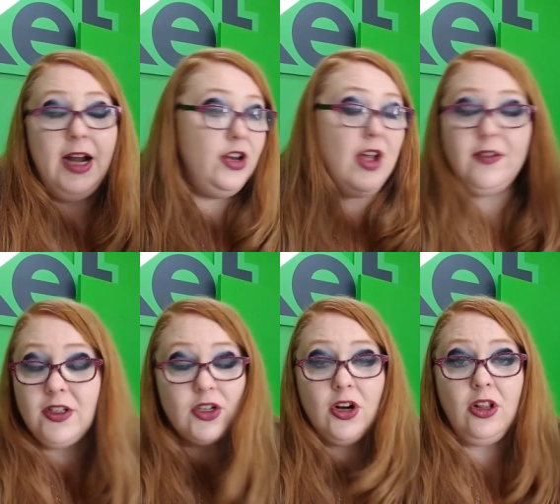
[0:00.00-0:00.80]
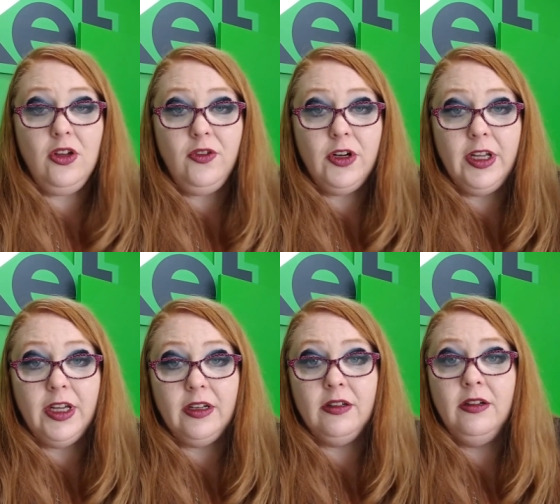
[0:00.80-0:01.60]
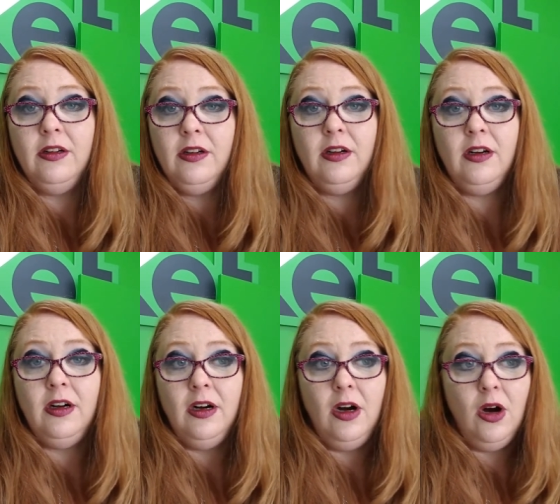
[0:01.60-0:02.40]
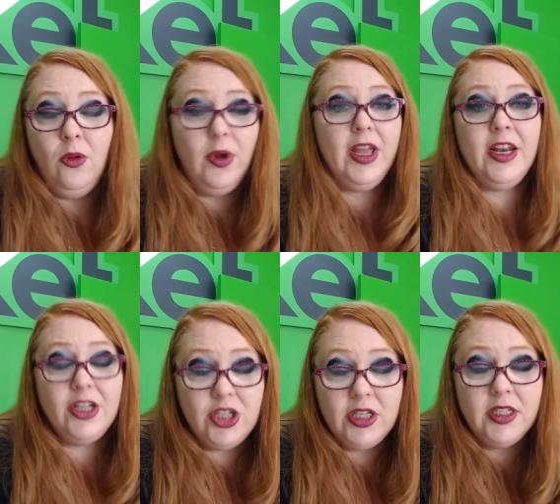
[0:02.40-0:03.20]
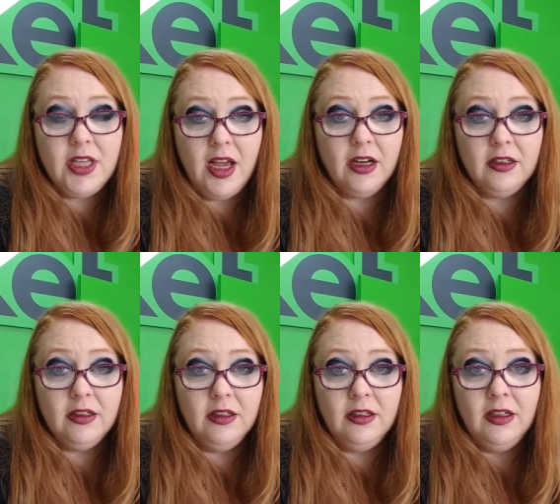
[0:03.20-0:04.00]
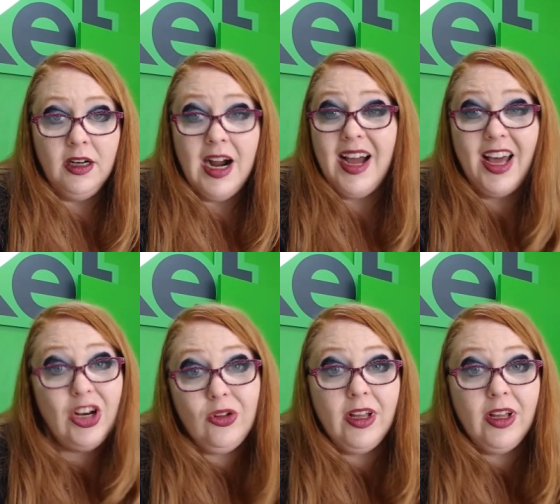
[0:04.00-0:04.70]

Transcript: And you have to start all over again. What kind of shit is that? I